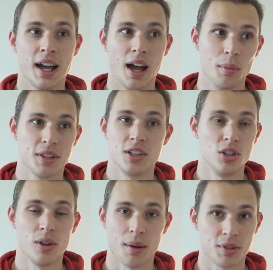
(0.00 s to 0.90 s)
Um, it's a
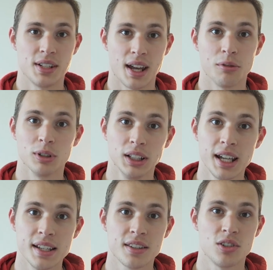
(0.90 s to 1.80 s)
new up-to-date
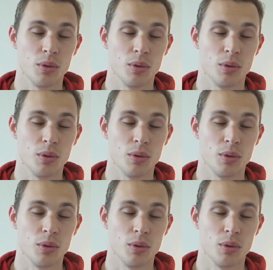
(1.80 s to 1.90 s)
release.